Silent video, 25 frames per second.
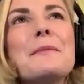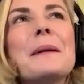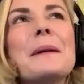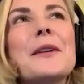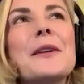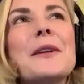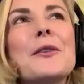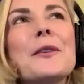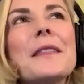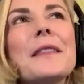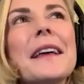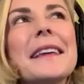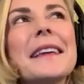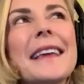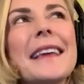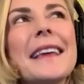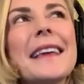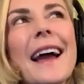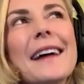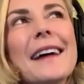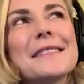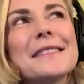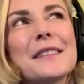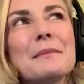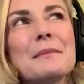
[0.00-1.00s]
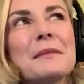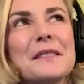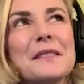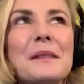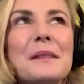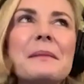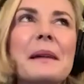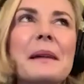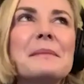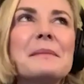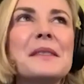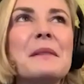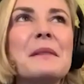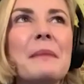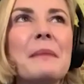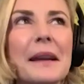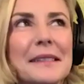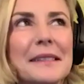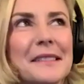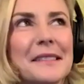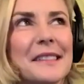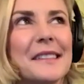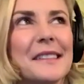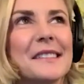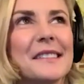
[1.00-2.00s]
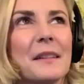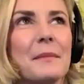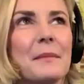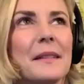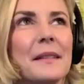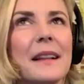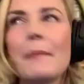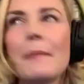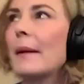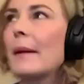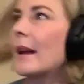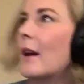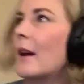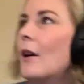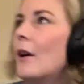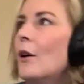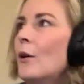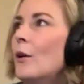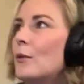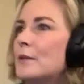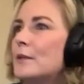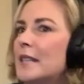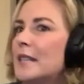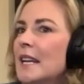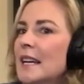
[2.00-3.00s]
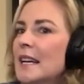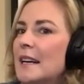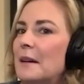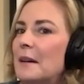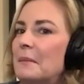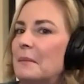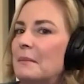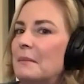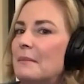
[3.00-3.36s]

bit, or like, yeah, sometimes he might say something and I'm like, oh damn.